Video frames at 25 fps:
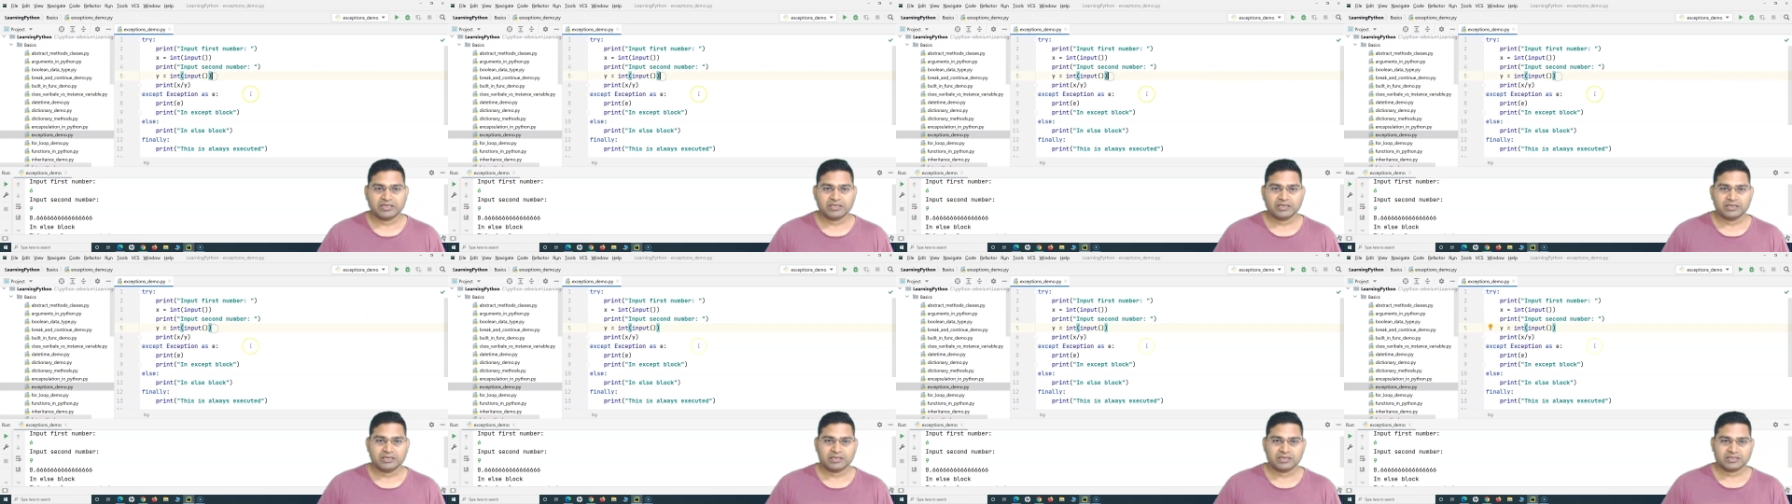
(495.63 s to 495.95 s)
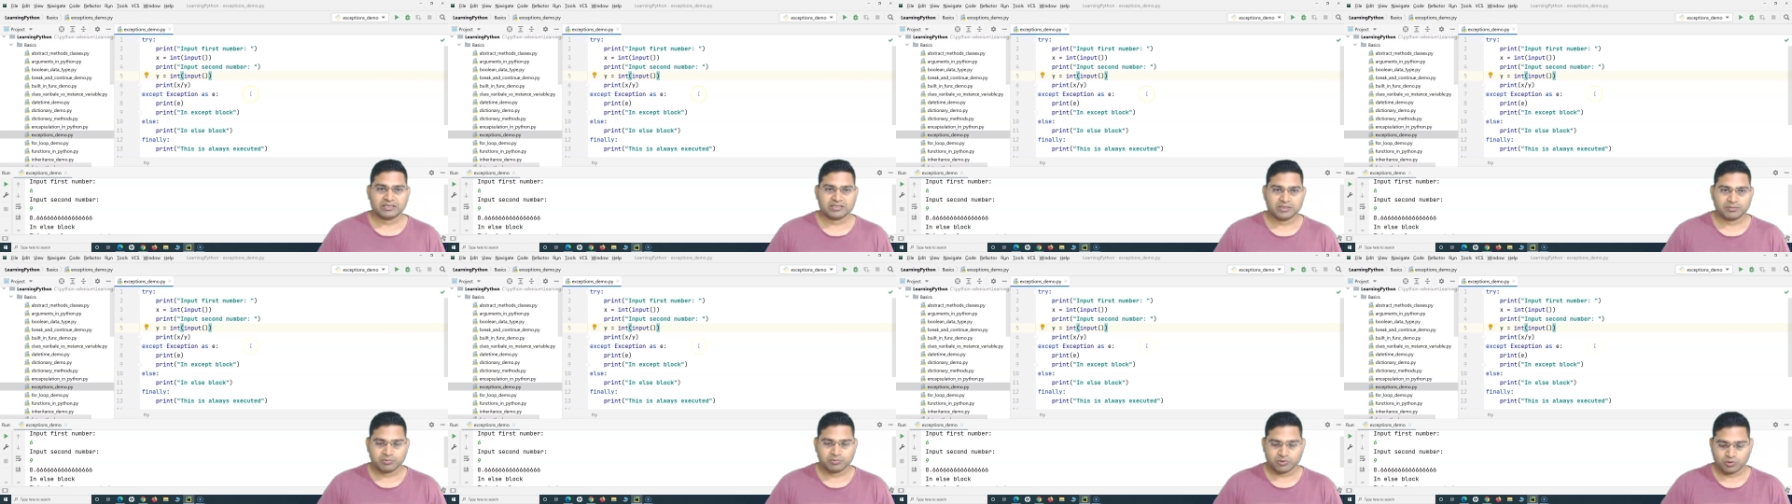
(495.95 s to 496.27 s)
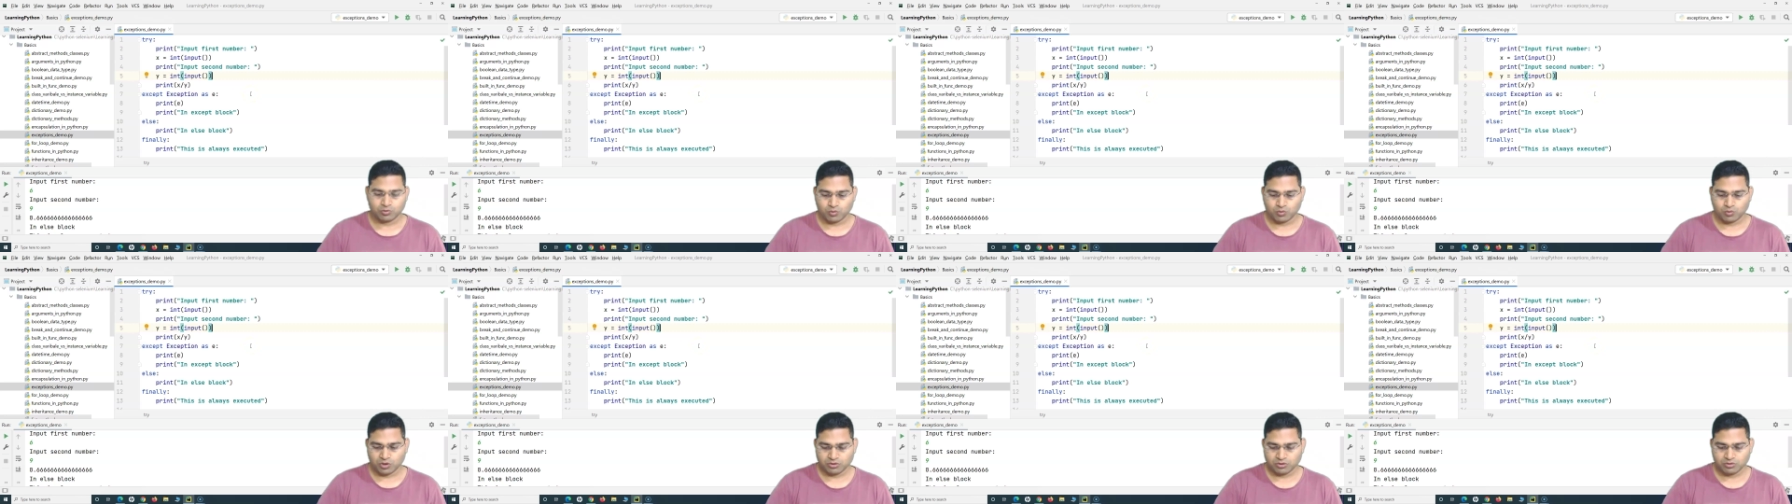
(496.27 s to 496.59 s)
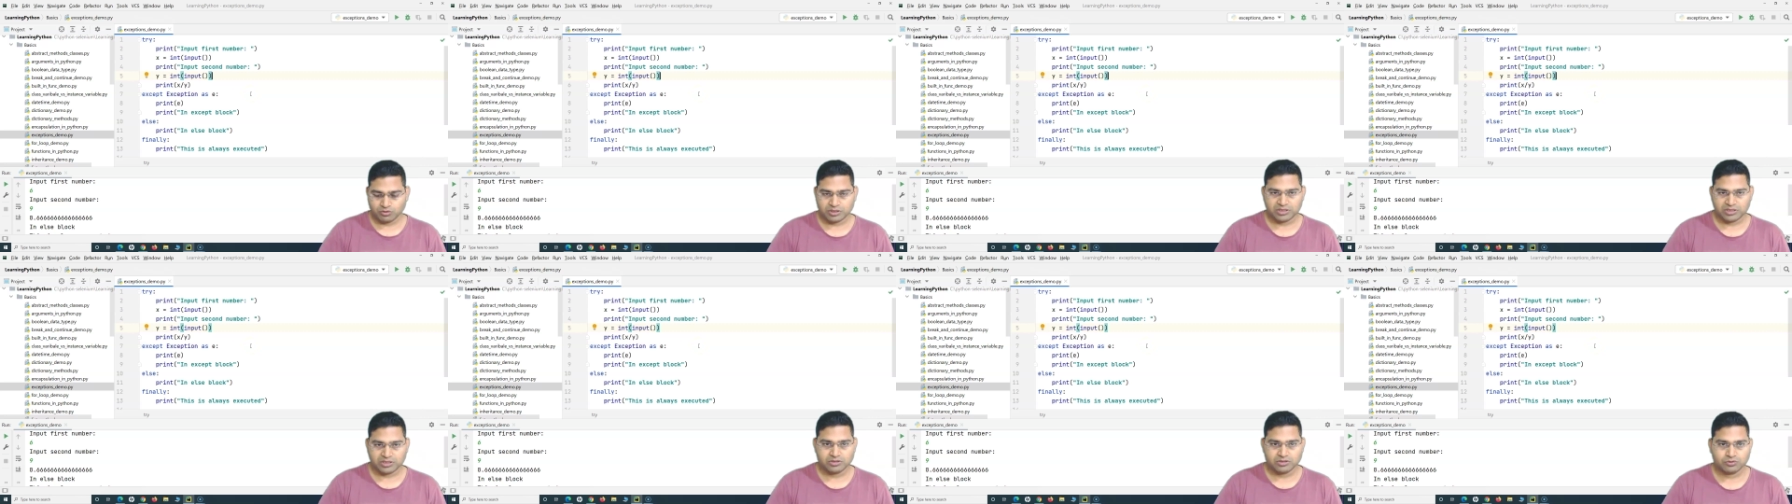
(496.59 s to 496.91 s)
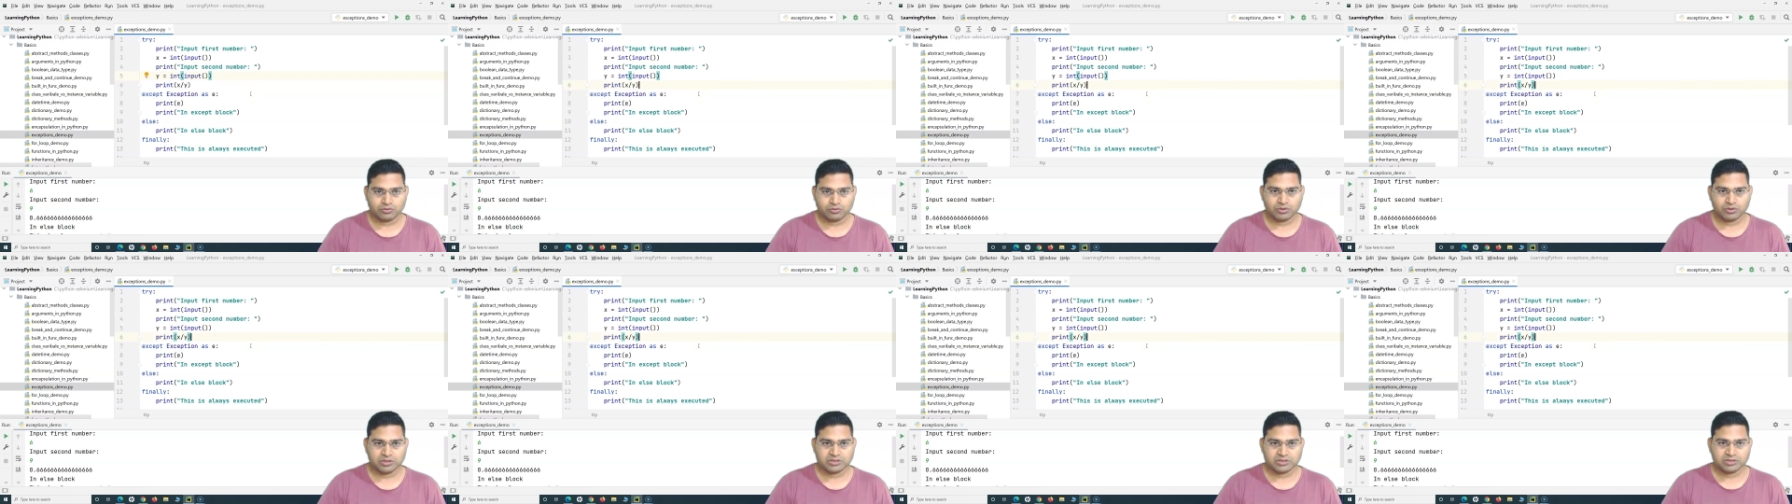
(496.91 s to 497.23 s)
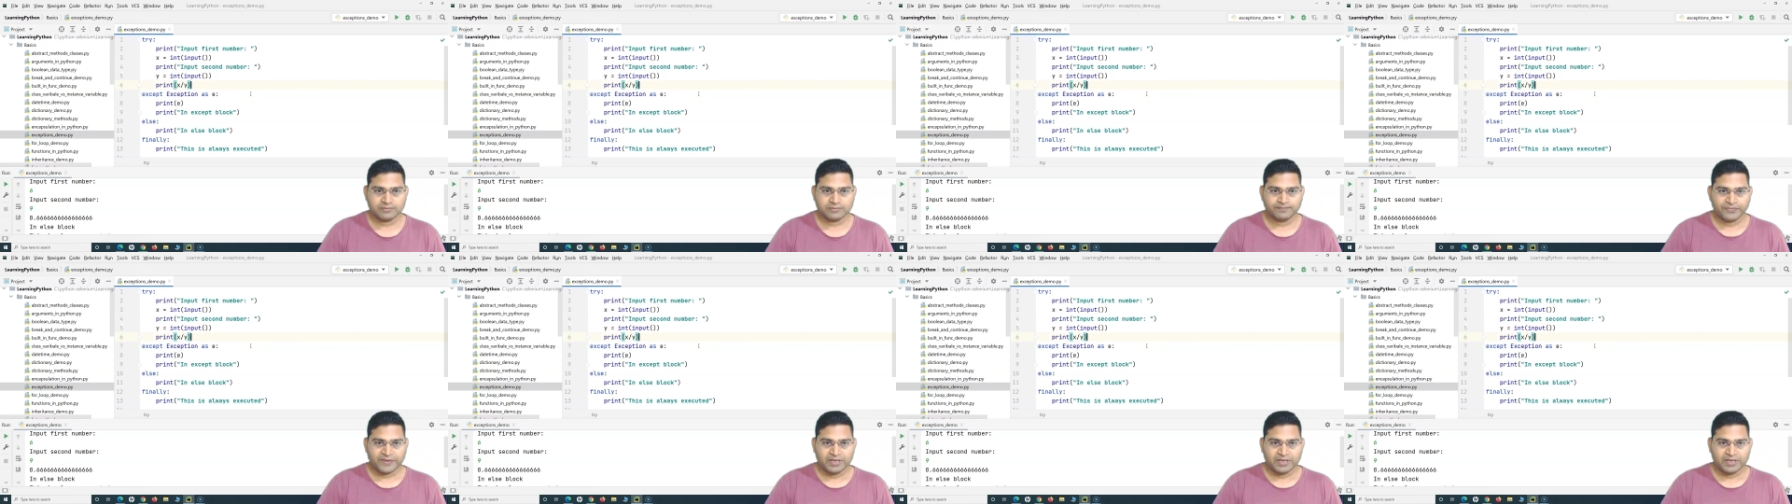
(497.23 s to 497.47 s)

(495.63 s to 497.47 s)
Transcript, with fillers: and except so what you can do is